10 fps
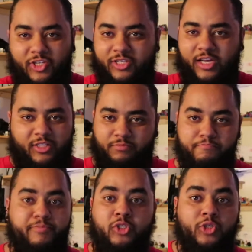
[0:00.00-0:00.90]
It's
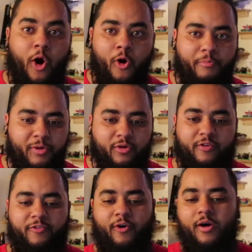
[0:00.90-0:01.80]
so
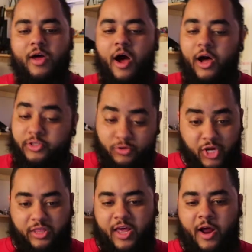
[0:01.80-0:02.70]
beautiful. So
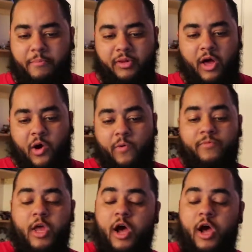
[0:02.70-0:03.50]
check that out below.